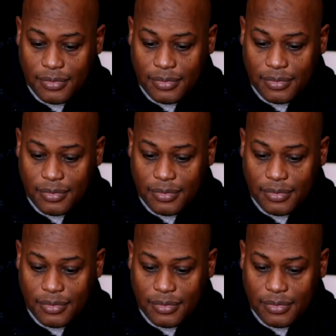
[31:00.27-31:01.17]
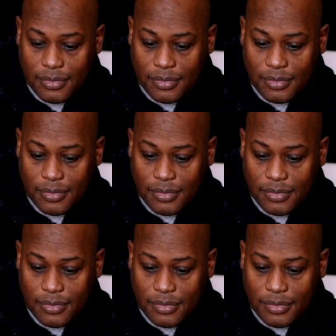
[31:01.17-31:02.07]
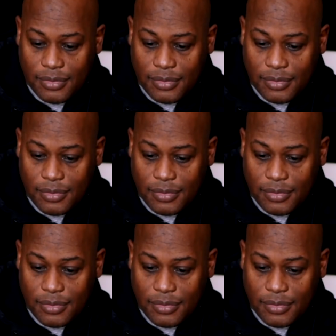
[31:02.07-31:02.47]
(silence)